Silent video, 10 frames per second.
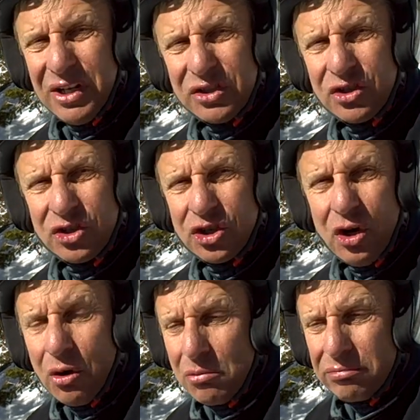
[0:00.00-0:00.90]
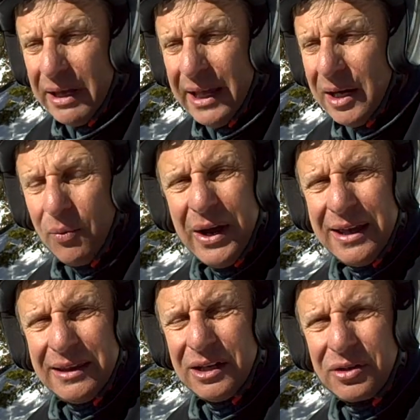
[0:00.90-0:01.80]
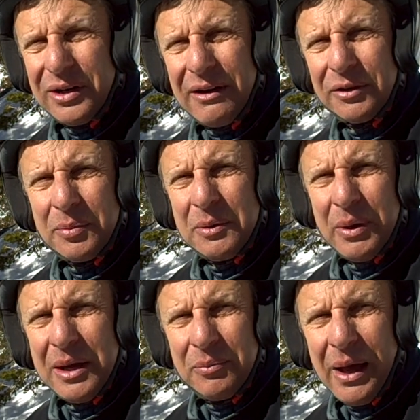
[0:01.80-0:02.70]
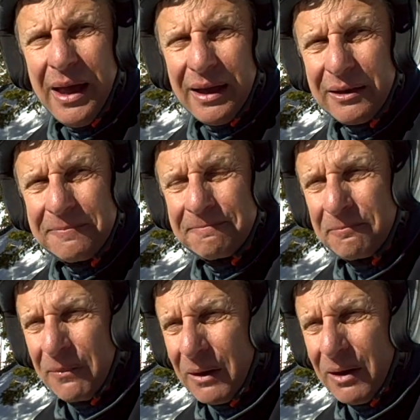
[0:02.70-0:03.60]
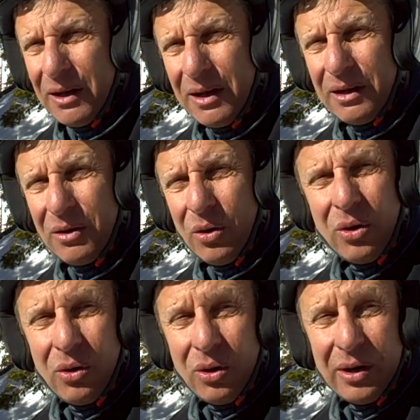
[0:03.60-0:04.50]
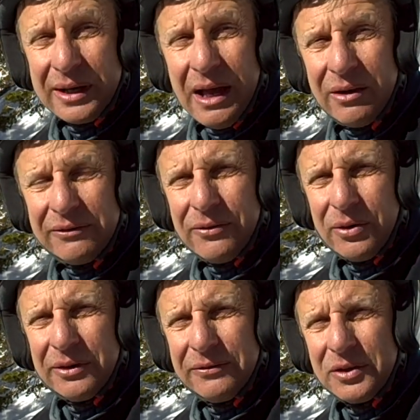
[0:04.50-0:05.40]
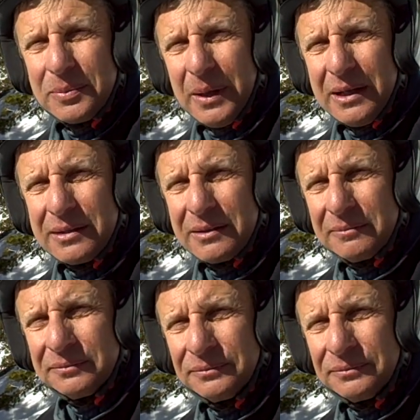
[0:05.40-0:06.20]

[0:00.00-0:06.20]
doesn't show any way that it could ever be paid back. Or accounted for in the first place.